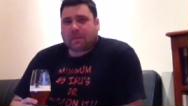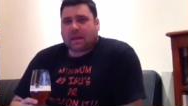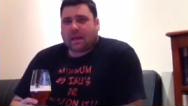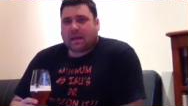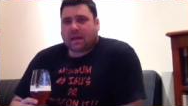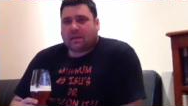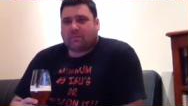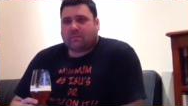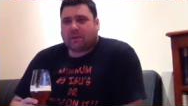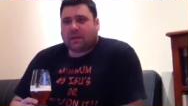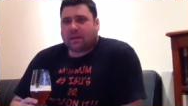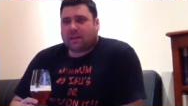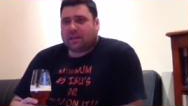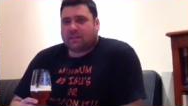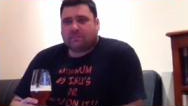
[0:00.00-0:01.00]
um,
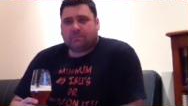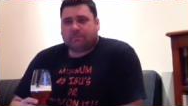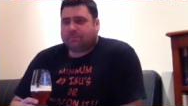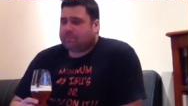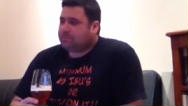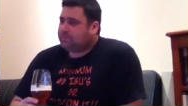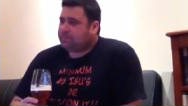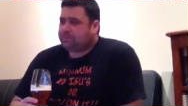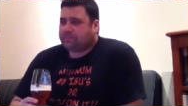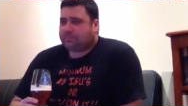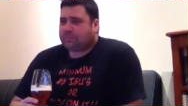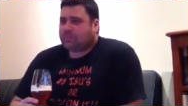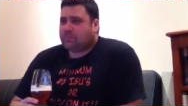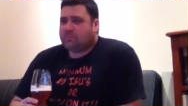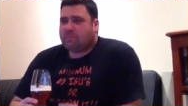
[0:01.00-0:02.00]
and
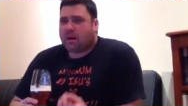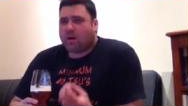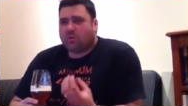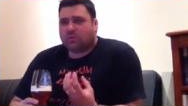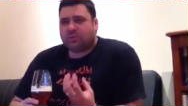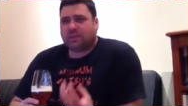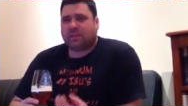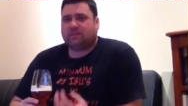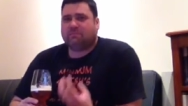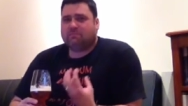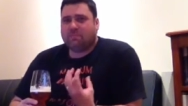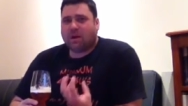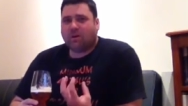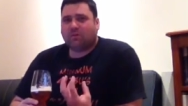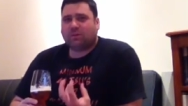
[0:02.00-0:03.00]
malty,
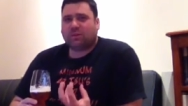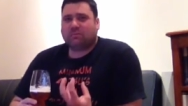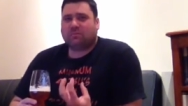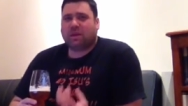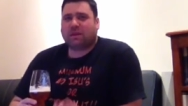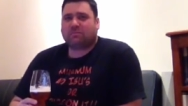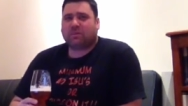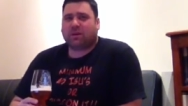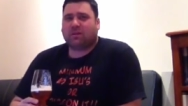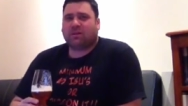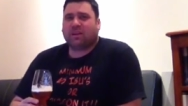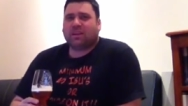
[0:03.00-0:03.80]
malty backbone.